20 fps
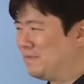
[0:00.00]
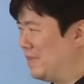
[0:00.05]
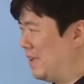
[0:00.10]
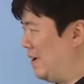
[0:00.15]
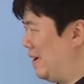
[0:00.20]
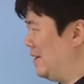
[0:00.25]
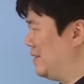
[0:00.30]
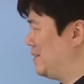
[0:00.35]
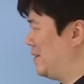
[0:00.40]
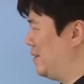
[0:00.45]

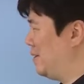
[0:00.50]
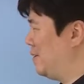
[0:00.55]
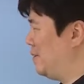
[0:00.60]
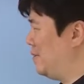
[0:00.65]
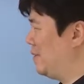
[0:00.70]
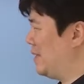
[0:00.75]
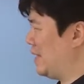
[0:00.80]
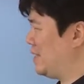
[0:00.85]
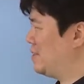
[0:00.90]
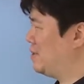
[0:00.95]
All right,
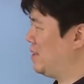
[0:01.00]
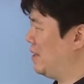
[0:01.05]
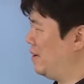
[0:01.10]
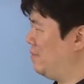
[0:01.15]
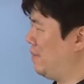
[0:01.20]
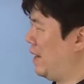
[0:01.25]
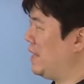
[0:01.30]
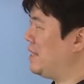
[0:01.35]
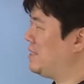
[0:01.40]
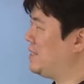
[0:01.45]
so that's the
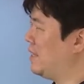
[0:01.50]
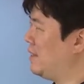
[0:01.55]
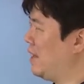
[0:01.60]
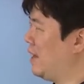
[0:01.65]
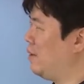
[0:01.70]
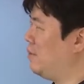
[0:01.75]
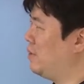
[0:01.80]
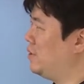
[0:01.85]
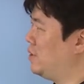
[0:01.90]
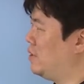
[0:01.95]
mindset
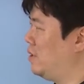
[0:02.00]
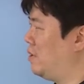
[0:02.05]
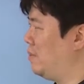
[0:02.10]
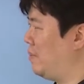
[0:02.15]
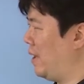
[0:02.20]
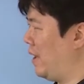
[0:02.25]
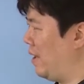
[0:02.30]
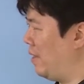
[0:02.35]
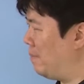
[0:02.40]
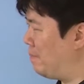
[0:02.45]
I want you to
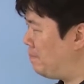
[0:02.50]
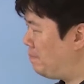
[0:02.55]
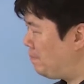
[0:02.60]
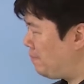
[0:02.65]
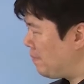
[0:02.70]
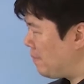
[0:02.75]
be in.